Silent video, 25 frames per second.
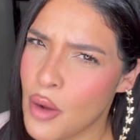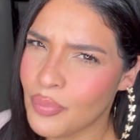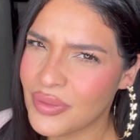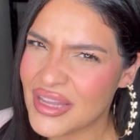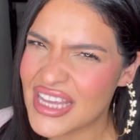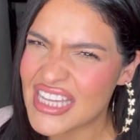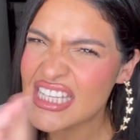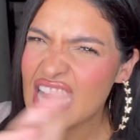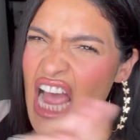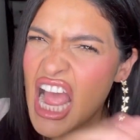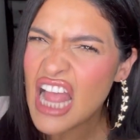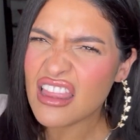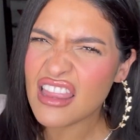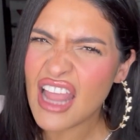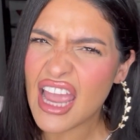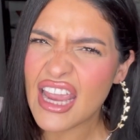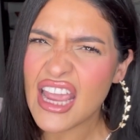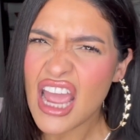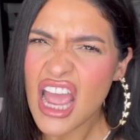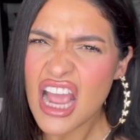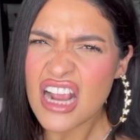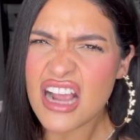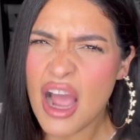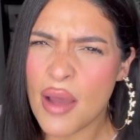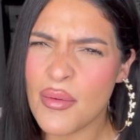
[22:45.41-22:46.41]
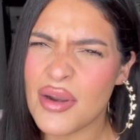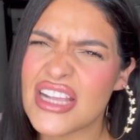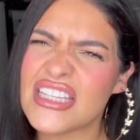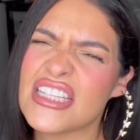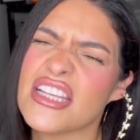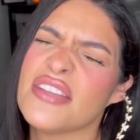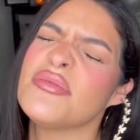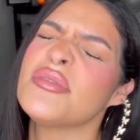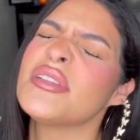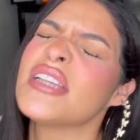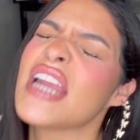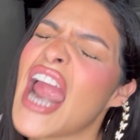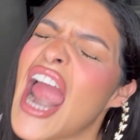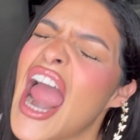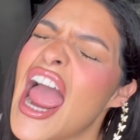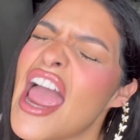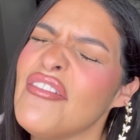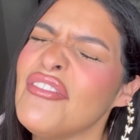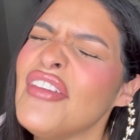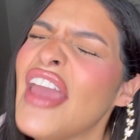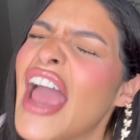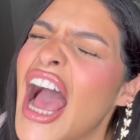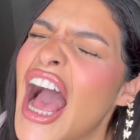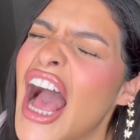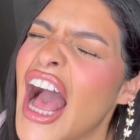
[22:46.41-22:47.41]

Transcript: Please like, comment, and subscribe, you